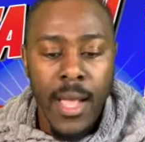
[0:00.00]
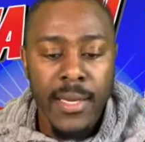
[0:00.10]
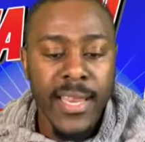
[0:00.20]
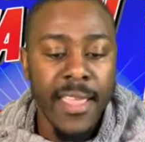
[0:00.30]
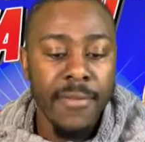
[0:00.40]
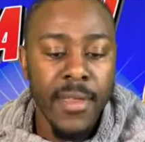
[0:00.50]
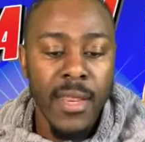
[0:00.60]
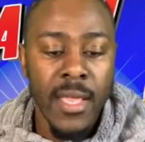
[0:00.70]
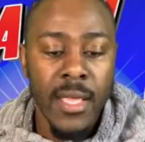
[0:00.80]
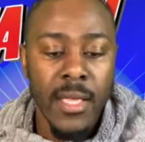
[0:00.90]
David
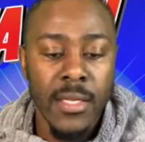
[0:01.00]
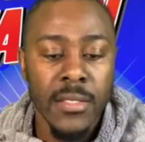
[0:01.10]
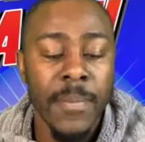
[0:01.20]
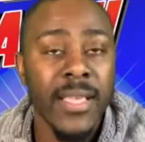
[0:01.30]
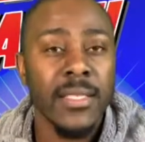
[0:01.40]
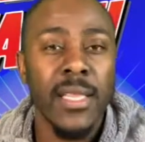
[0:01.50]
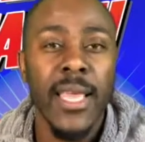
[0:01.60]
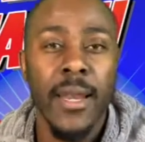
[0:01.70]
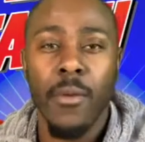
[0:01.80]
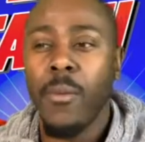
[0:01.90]
is basically
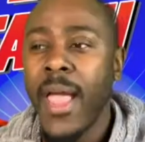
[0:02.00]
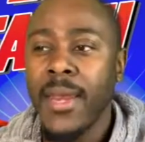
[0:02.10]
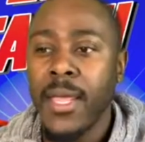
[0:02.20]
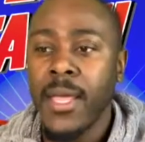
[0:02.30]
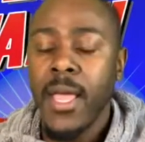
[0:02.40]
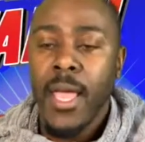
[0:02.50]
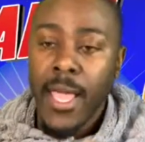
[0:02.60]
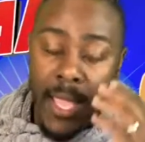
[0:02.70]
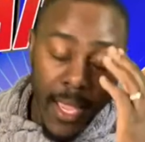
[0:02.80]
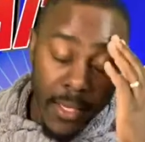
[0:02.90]
getting ready,
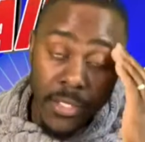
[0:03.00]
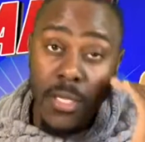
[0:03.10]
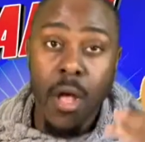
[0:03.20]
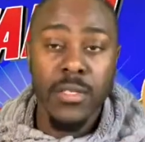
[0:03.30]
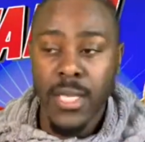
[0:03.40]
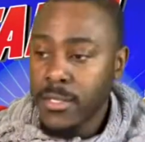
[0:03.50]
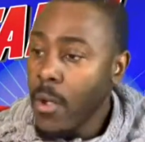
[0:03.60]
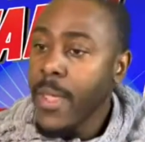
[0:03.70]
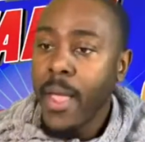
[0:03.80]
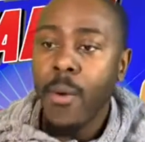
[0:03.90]
and Saul says,
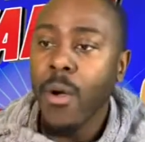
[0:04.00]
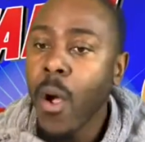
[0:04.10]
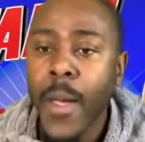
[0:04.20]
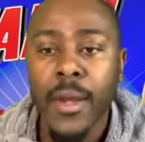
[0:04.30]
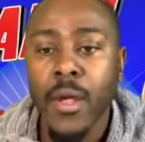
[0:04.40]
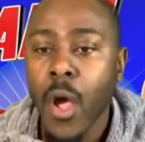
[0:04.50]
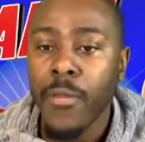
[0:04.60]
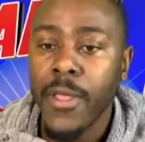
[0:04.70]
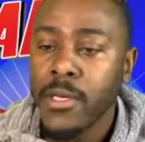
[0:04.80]
okay, well, go ahead and go then.